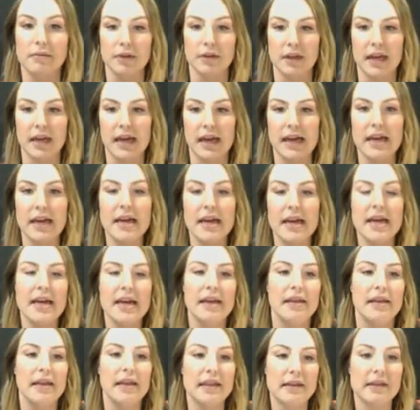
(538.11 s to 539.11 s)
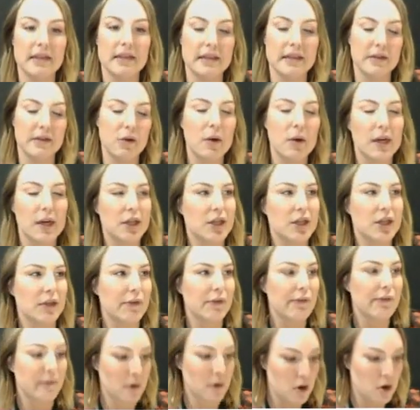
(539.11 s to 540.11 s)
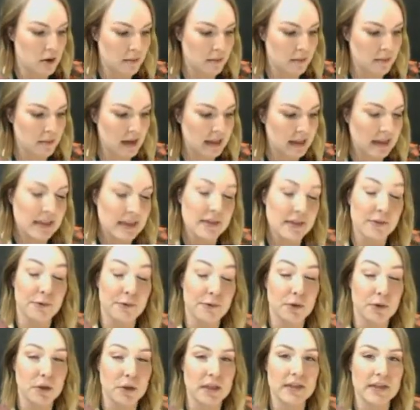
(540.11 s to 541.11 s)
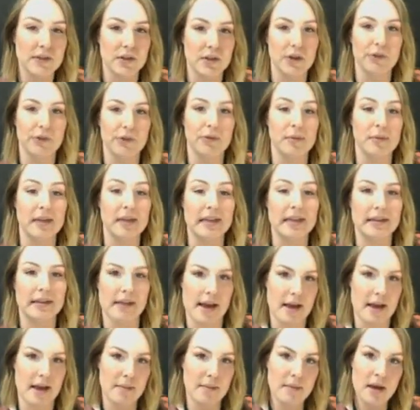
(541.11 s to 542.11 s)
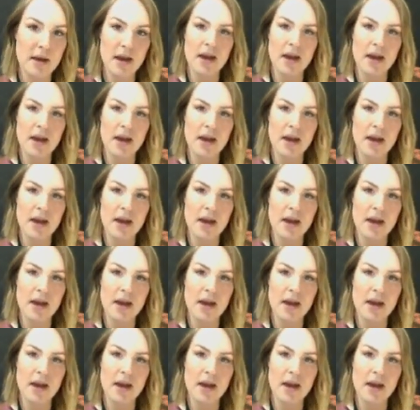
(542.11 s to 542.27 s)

Okay, this is a question from, I think it's a few years ago from an exam.